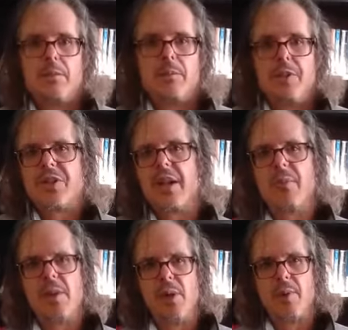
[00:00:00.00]
you're saying
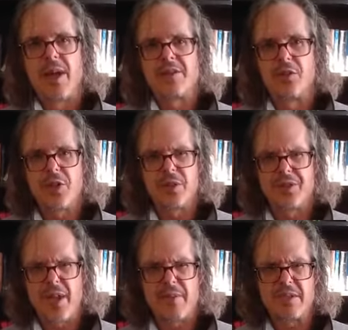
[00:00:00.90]
minimal amounts of juice.
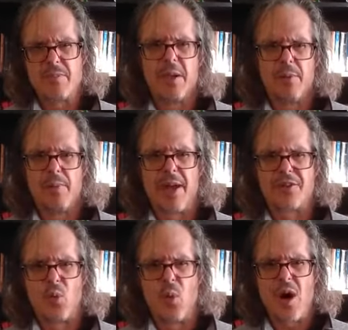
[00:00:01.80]
That means minimal
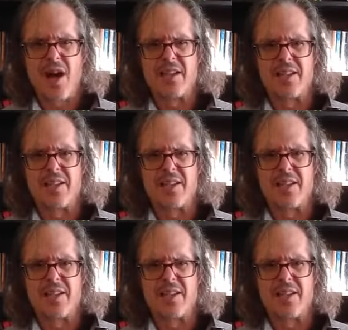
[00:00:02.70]
amounts of wine.